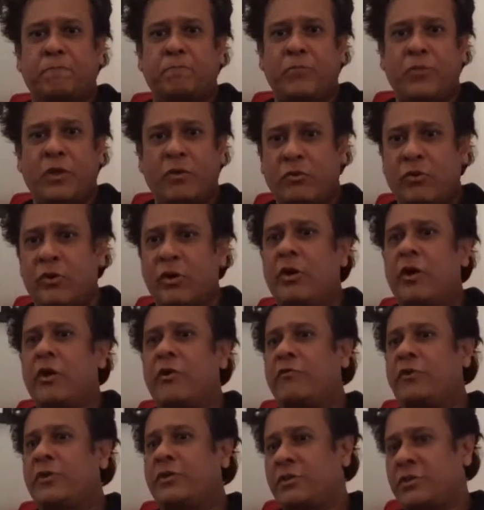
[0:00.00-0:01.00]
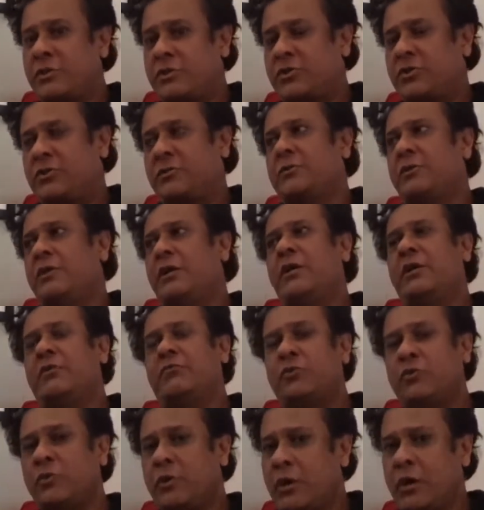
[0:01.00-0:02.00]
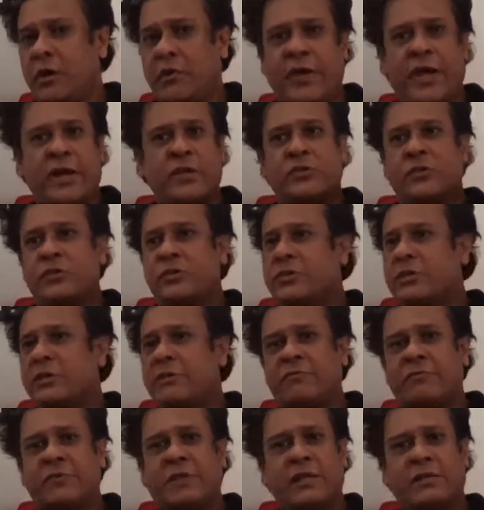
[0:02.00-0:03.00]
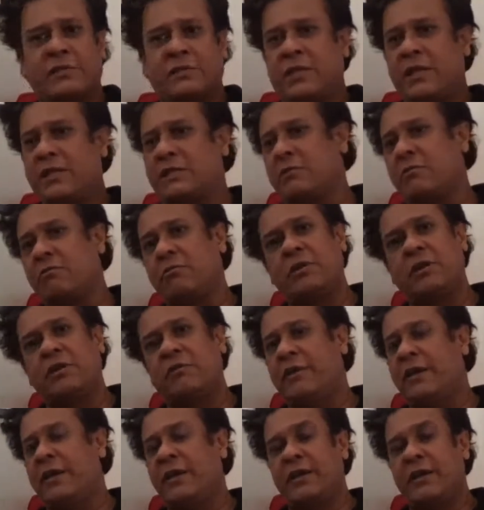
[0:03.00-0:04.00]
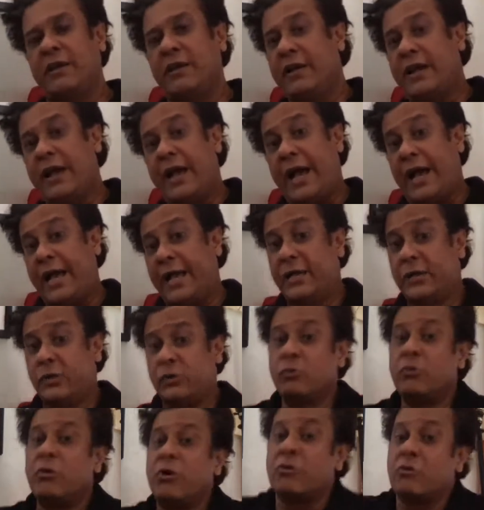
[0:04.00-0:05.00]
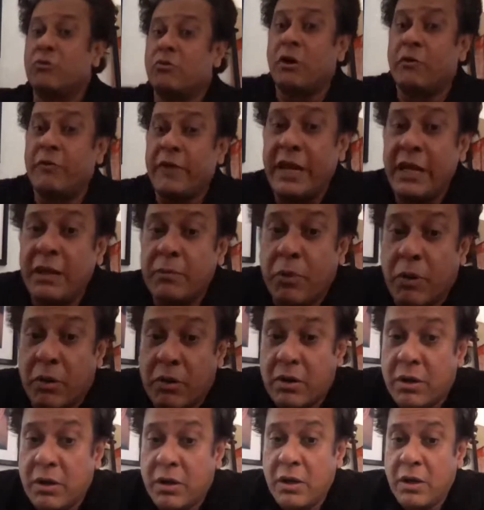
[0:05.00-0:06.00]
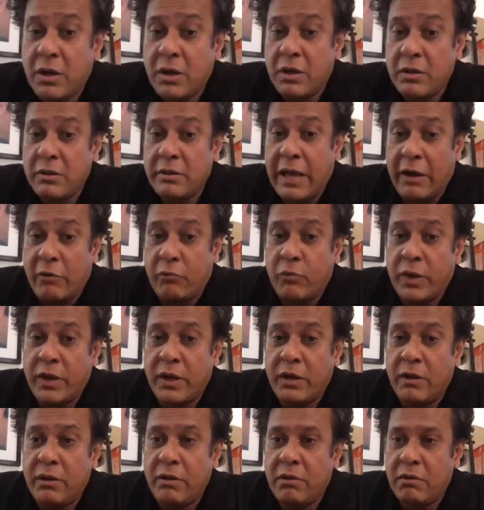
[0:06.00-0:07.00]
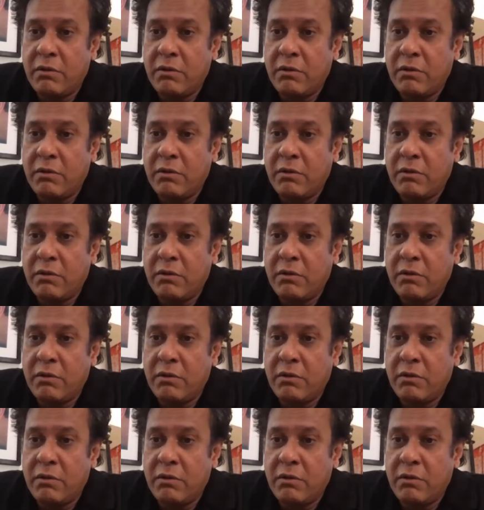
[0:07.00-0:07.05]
have to do a lot of research, and you have to do a lot of hands-on stuff. That's the only way. I do not know of any book that will